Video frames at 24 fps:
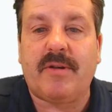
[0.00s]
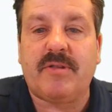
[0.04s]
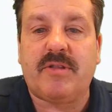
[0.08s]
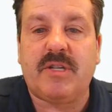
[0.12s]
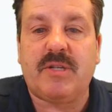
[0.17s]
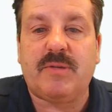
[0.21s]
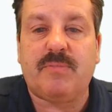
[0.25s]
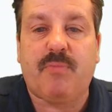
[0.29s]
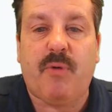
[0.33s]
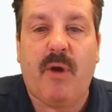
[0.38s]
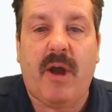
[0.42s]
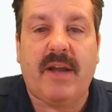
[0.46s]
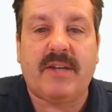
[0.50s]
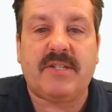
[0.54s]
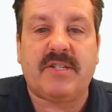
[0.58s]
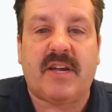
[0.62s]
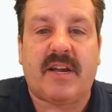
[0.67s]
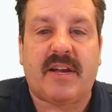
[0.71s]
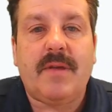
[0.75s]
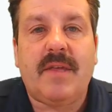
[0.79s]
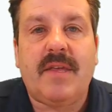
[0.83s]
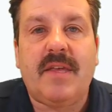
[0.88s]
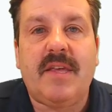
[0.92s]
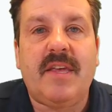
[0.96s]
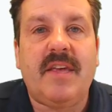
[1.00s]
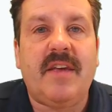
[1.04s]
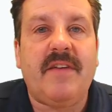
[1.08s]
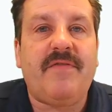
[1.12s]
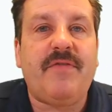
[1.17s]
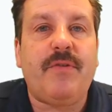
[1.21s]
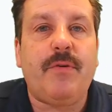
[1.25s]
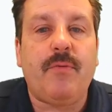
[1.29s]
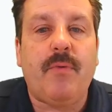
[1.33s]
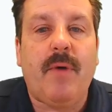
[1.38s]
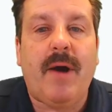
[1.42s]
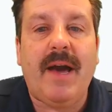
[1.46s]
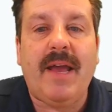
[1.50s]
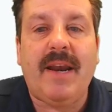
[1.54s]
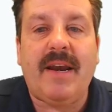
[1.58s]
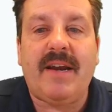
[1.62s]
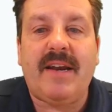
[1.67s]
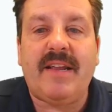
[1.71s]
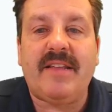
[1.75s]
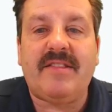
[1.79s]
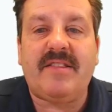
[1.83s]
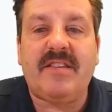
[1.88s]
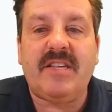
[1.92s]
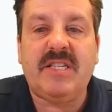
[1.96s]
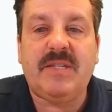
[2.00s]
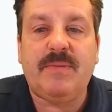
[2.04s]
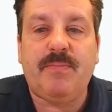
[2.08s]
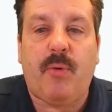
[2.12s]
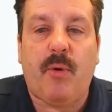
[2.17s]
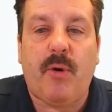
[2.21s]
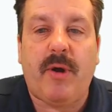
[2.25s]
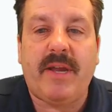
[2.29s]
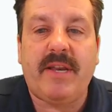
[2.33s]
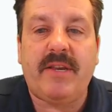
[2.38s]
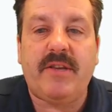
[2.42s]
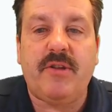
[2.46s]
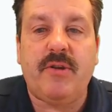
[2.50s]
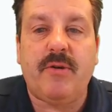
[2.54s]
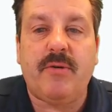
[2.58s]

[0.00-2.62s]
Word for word: these projects. If you wanted at this point,